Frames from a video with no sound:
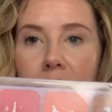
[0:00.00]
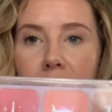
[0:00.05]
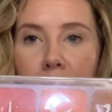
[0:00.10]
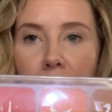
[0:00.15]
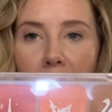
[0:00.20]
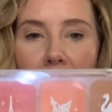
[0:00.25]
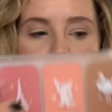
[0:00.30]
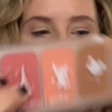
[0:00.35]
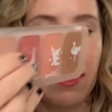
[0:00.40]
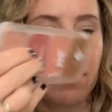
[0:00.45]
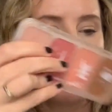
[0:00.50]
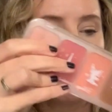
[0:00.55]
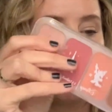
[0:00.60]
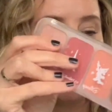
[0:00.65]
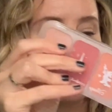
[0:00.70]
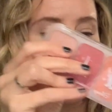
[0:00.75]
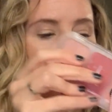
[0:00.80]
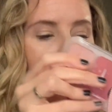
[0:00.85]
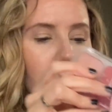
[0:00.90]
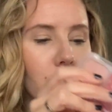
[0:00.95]
my
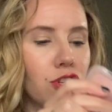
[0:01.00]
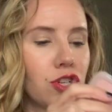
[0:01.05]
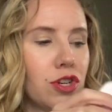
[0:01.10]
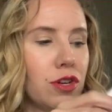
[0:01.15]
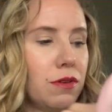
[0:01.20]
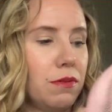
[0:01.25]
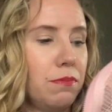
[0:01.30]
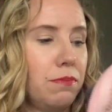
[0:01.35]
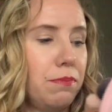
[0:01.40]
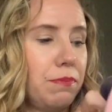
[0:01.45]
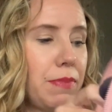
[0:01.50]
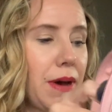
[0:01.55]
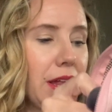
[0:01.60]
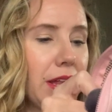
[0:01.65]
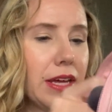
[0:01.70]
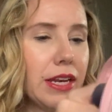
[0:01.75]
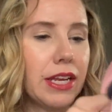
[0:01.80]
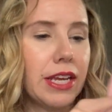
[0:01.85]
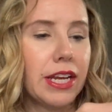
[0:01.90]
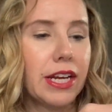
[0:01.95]
blush
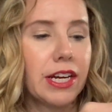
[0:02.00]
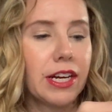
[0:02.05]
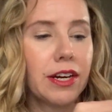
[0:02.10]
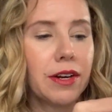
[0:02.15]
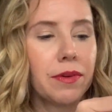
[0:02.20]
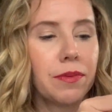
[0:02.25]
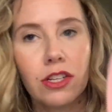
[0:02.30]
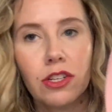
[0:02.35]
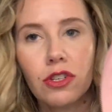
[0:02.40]
palette here.